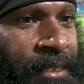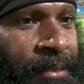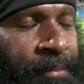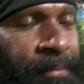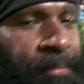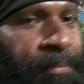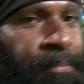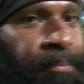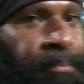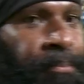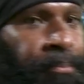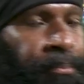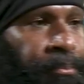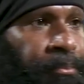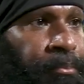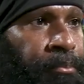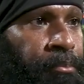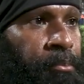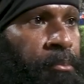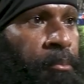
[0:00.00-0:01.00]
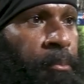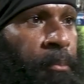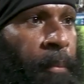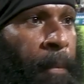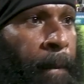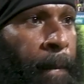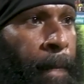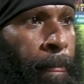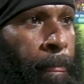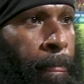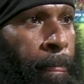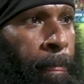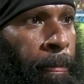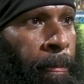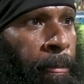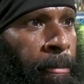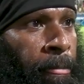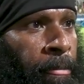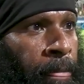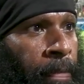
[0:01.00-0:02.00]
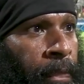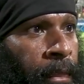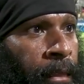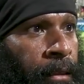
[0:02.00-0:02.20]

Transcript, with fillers: how much they love football. What's your message